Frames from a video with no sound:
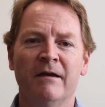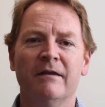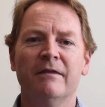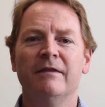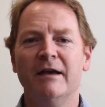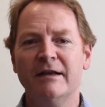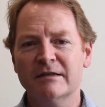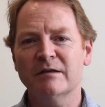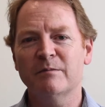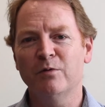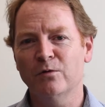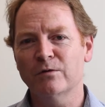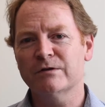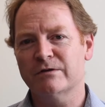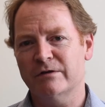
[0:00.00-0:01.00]
That
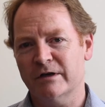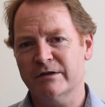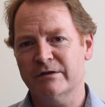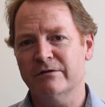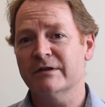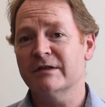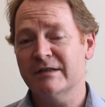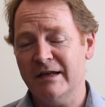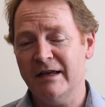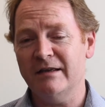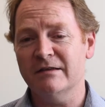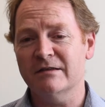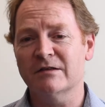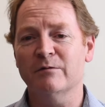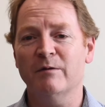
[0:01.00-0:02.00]
support structure
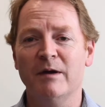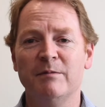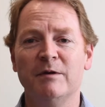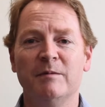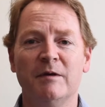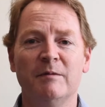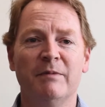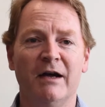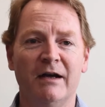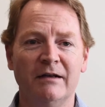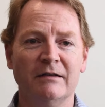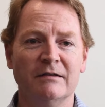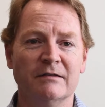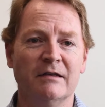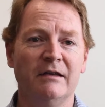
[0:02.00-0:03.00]
extends to ABB
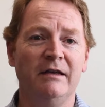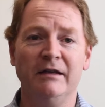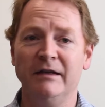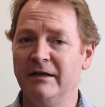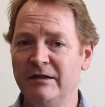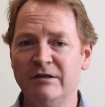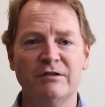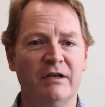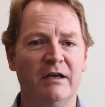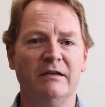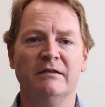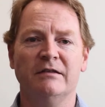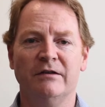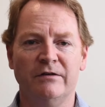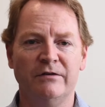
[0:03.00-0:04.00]
partners in each state
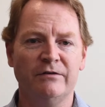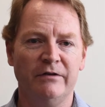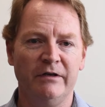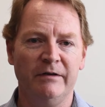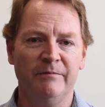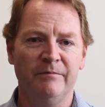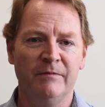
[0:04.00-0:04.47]
and territory,